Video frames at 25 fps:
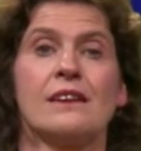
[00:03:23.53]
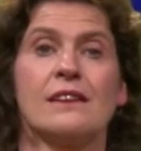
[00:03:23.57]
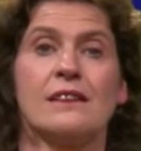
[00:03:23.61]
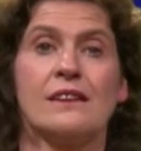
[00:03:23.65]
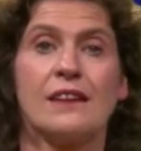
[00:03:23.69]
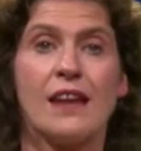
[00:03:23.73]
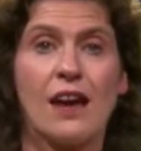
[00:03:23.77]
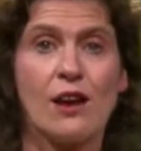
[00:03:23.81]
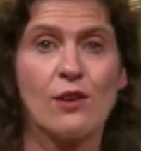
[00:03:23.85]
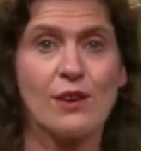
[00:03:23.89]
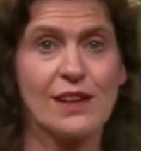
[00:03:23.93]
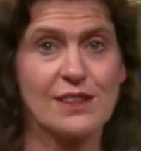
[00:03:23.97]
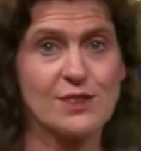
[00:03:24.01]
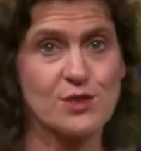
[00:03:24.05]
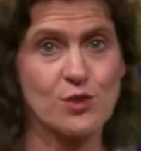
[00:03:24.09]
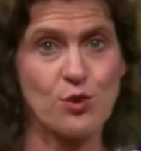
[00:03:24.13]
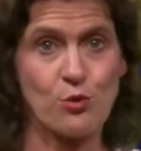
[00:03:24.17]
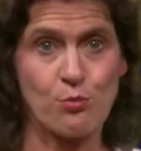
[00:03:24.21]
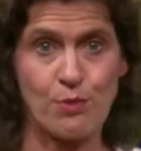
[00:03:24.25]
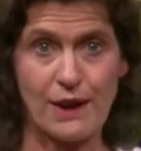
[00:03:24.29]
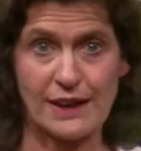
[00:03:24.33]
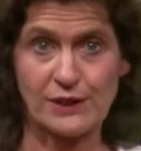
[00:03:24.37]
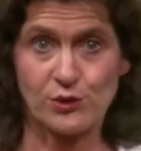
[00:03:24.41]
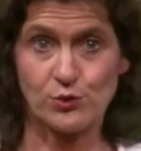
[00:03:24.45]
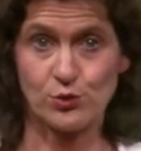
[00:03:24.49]
Now let's go
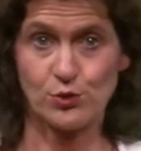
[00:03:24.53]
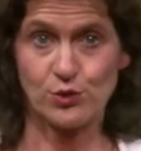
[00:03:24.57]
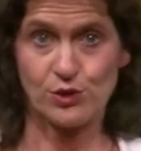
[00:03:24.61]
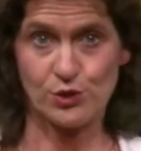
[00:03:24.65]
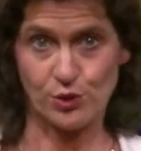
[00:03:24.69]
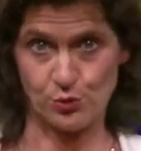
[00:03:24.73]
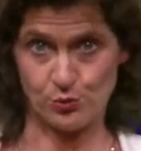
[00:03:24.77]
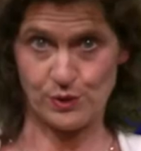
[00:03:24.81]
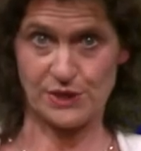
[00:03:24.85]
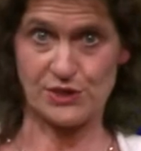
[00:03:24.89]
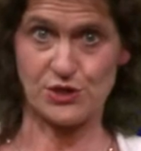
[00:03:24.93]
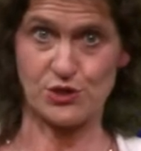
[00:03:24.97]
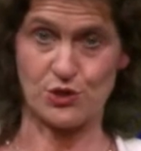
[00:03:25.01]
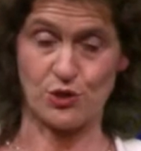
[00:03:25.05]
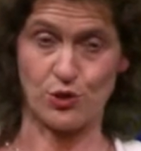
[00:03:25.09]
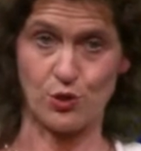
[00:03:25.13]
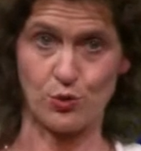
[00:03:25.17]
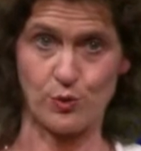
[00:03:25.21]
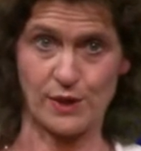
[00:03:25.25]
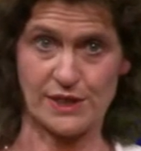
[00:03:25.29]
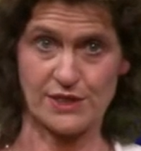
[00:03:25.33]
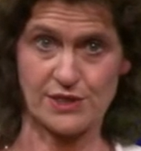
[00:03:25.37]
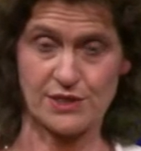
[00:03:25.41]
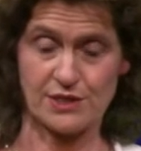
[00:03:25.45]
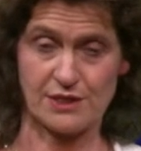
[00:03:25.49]
back to the original
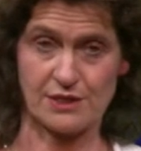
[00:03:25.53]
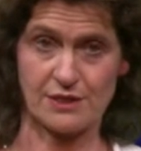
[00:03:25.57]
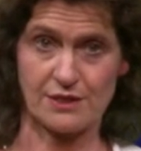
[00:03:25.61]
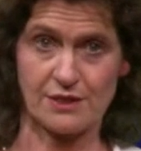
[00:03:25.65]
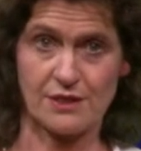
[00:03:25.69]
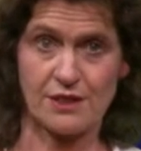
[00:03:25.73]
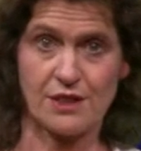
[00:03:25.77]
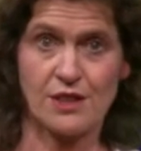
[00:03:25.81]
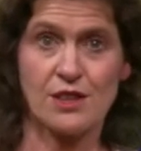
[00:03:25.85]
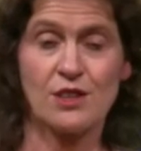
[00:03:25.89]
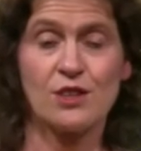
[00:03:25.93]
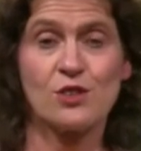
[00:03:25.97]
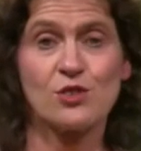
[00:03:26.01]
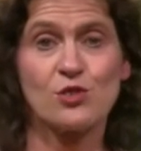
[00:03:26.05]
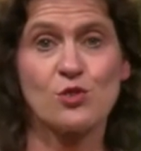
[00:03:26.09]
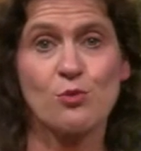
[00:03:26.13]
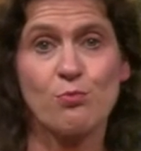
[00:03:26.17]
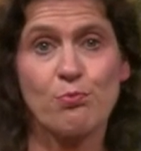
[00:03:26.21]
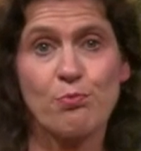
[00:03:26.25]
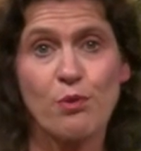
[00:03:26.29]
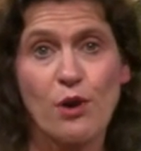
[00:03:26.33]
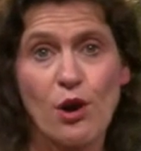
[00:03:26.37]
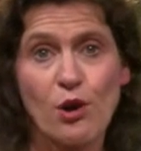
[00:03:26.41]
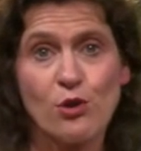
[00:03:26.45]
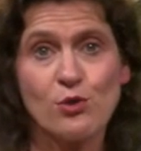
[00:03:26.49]
question.
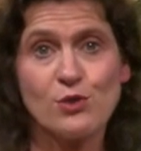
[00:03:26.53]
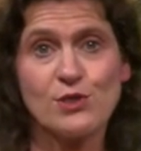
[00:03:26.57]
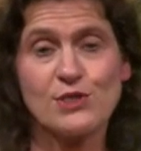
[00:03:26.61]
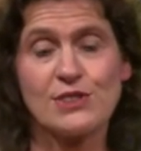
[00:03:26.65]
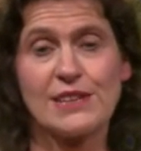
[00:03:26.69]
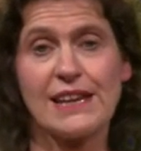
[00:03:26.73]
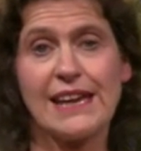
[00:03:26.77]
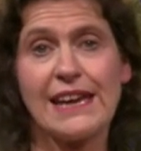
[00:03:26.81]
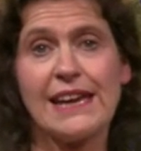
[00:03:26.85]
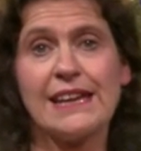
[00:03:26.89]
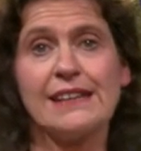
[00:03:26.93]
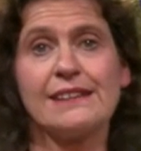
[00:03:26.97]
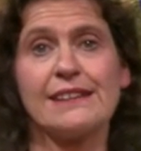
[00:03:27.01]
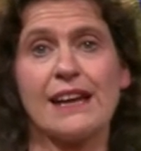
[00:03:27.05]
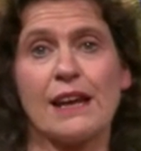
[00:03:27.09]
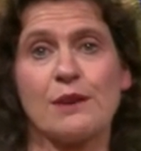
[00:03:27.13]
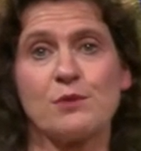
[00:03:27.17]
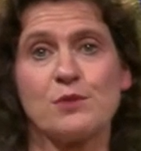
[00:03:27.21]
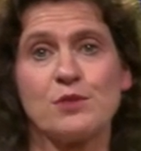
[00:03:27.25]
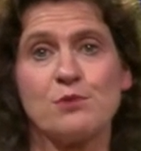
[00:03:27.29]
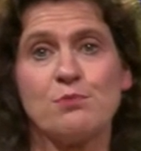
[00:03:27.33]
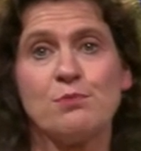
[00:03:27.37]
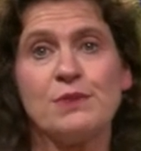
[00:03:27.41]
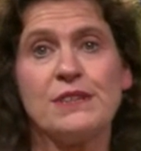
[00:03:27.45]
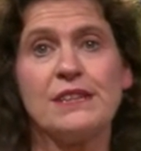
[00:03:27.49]
Suppose A
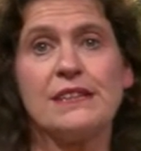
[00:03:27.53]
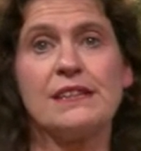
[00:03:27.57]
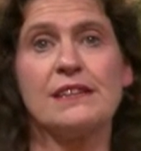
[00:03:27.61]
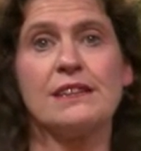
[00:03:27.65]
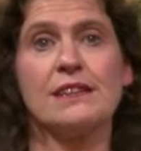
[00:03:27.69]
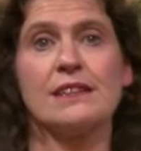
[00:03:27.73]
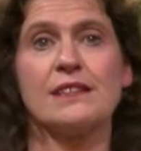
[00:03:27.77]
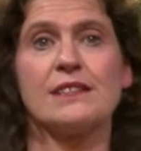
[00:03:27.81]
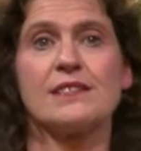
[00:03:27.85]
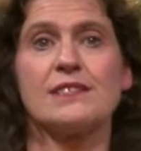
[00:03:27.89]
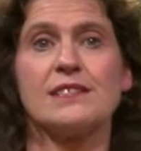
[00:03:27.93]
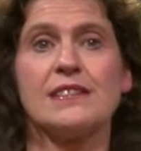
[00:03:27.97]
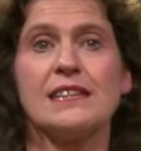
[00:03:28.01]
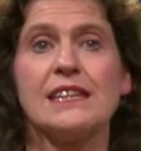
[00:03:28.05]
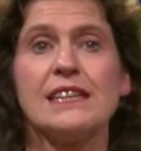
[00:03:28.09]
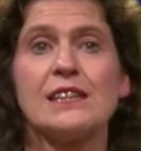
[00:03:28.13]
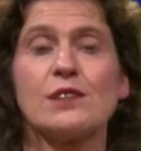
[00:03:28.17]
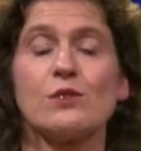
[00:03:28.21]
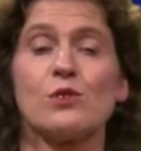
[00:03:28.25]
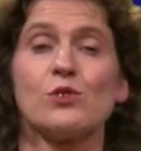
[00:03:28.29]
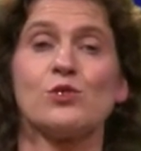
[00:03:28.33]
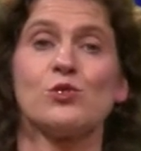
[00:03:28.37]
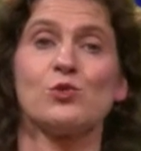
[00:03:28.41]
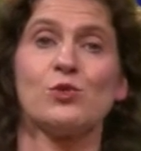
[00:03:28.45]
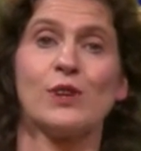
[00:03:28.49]
times B is
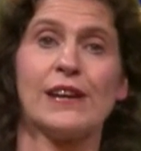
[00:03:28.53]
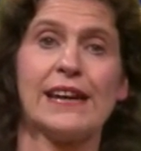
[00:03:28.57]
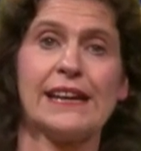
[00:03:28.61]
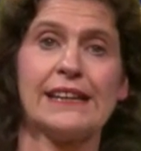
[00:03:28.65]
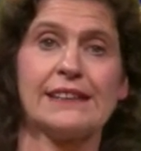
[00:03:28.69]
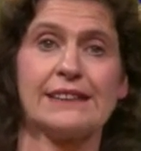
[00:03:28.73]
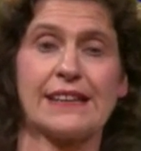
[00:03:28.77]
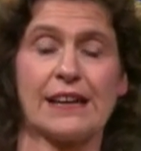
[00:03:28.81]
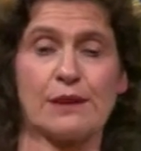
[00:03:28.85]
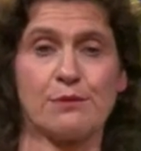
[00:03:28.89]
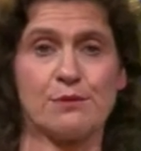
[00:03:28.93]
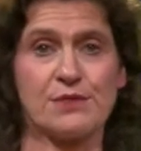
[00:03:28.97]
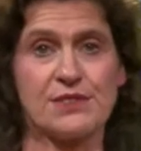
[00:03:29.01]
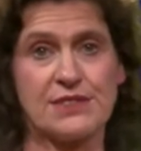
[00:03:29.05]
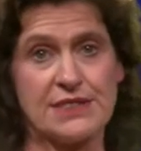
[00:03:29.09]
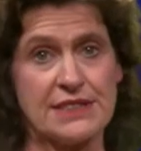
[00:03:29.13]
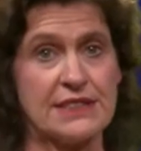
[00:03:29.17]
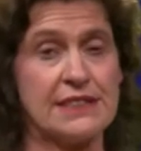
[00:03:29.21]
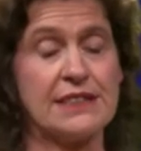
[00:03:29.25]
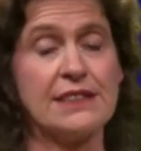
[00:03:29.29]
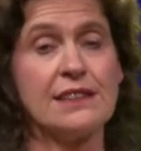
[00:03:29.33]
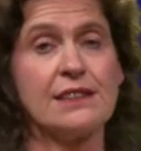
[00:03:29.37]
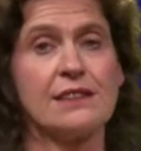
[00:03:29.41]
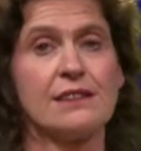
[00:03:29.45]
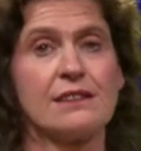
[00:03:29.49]
equal to A times
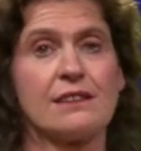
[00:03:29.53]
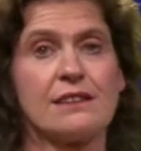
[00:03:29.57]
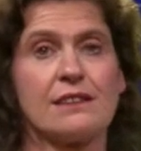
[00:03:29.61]
C.